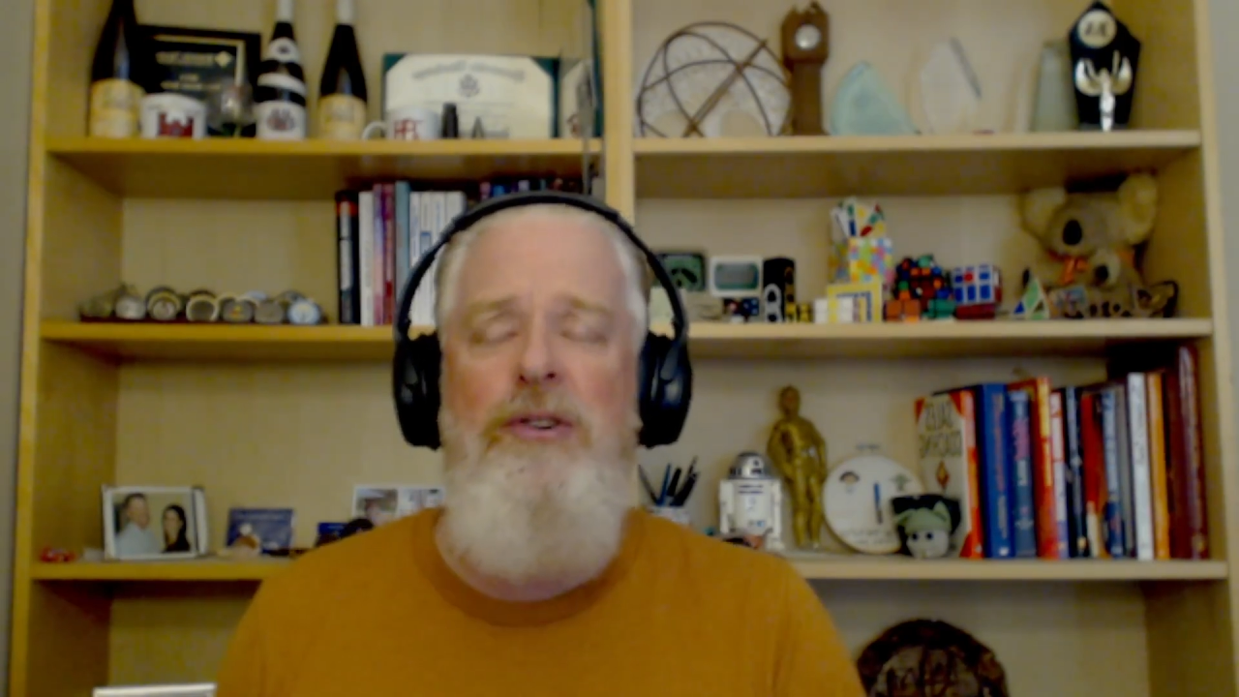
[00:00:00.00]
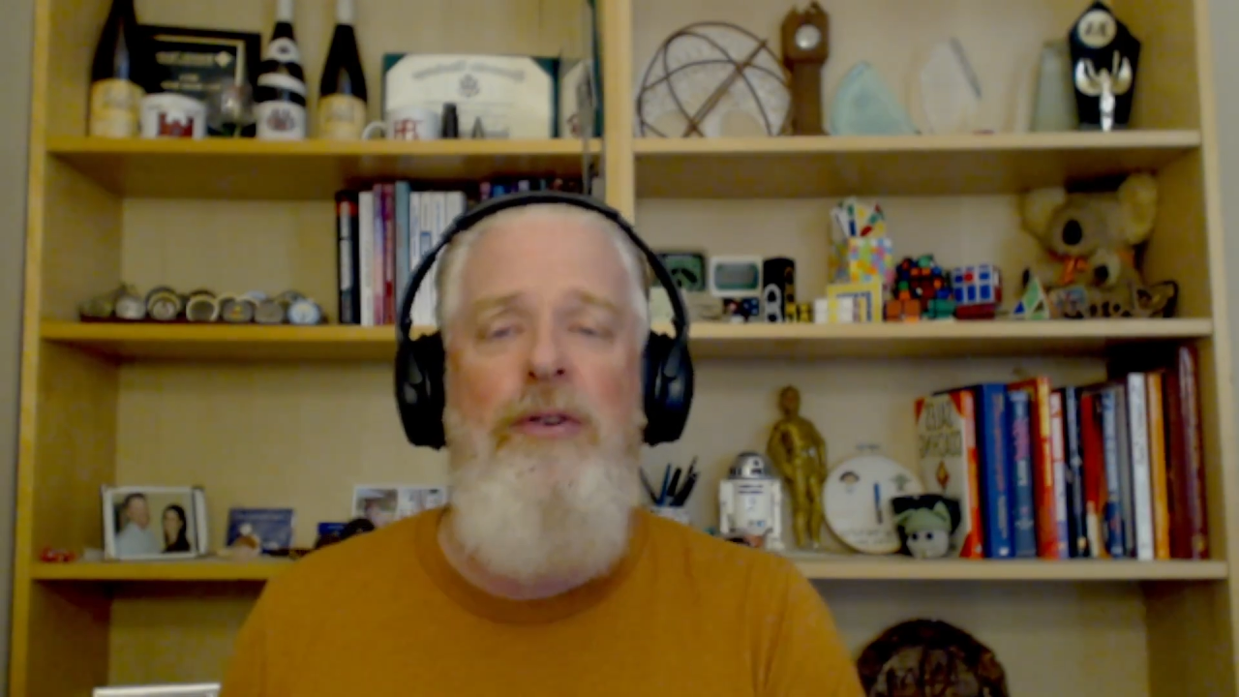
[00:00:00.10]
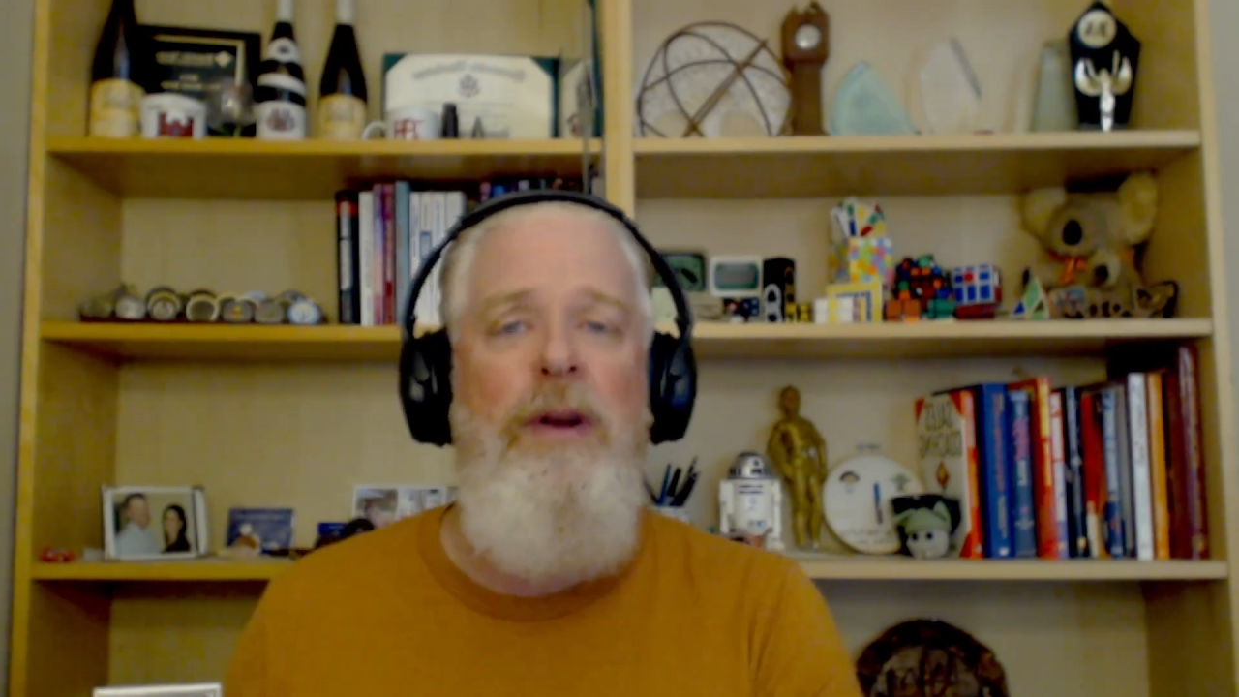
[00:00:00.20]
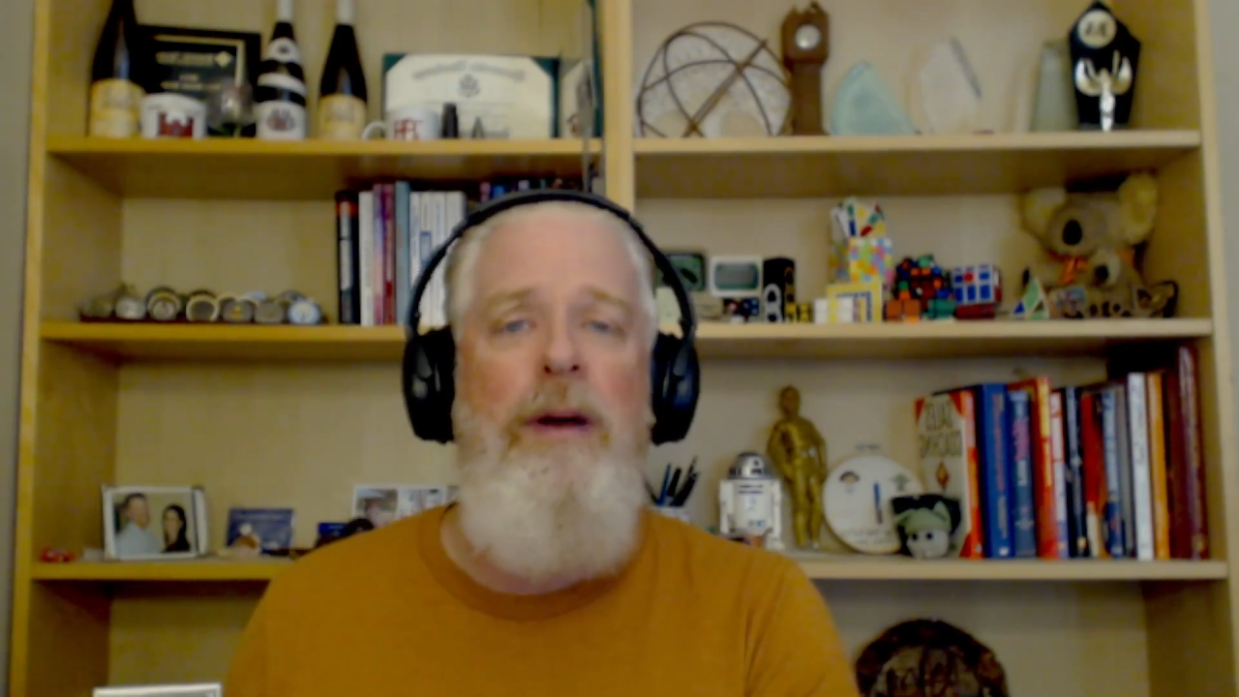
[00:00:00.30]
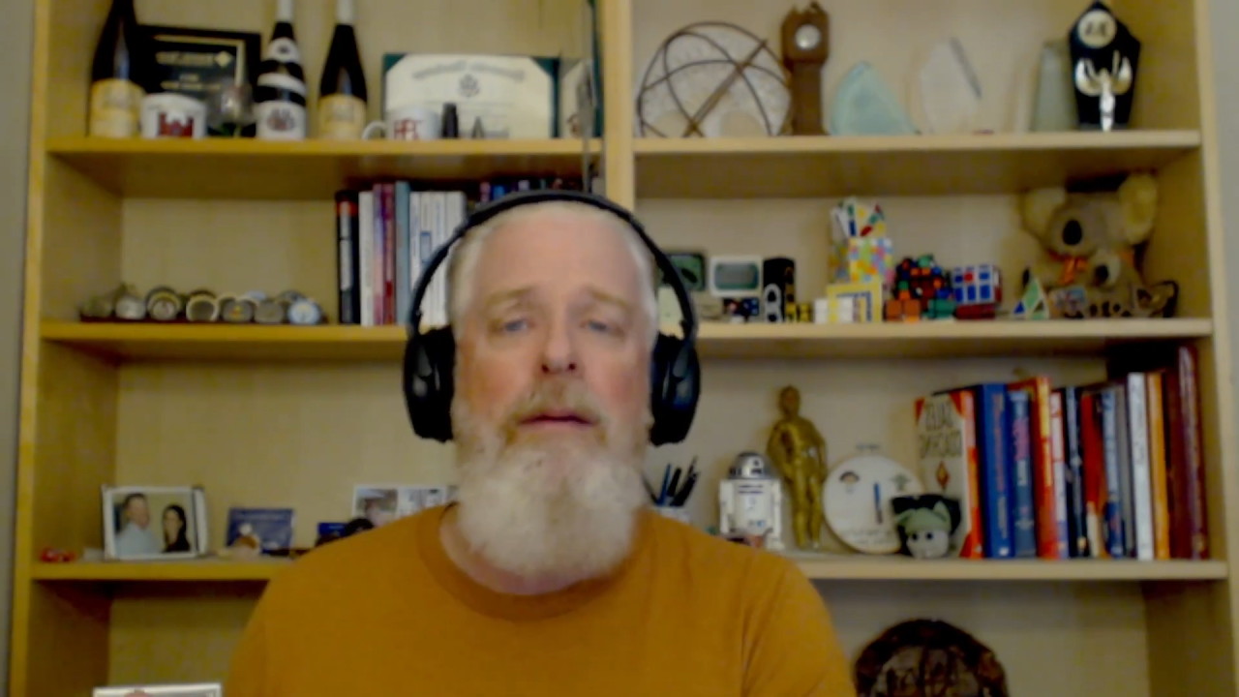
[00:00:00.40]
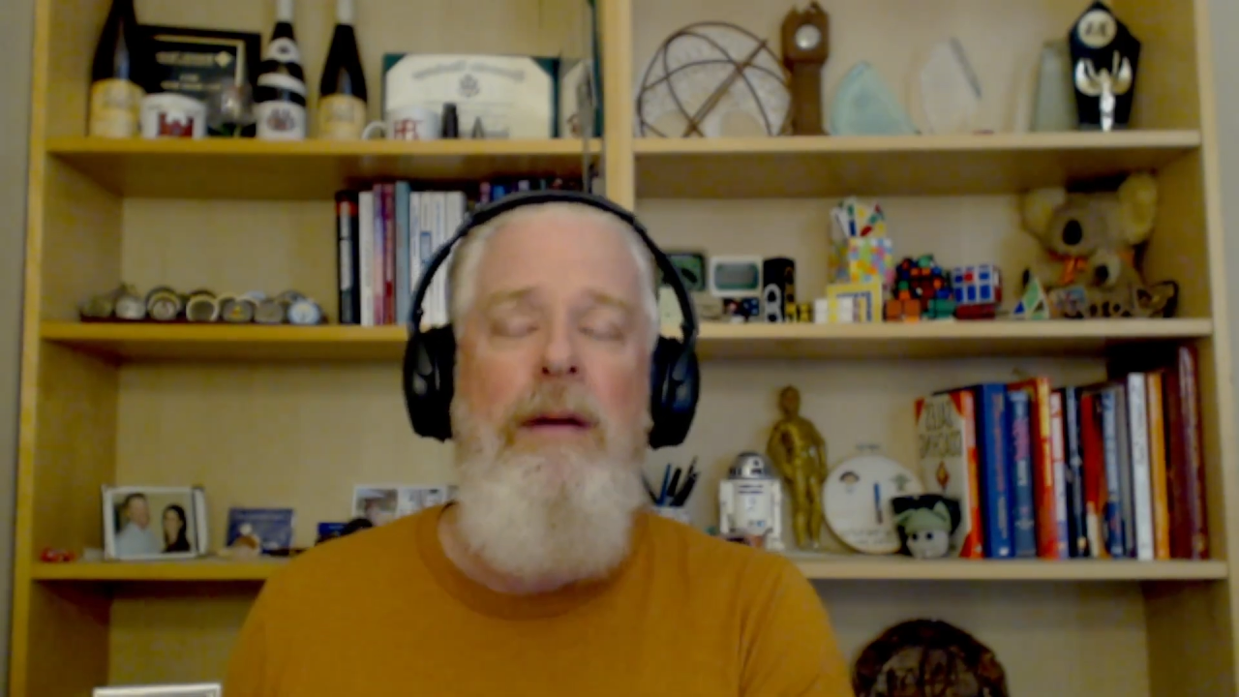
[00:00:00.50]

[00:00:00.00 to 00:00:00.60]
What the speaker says: you're in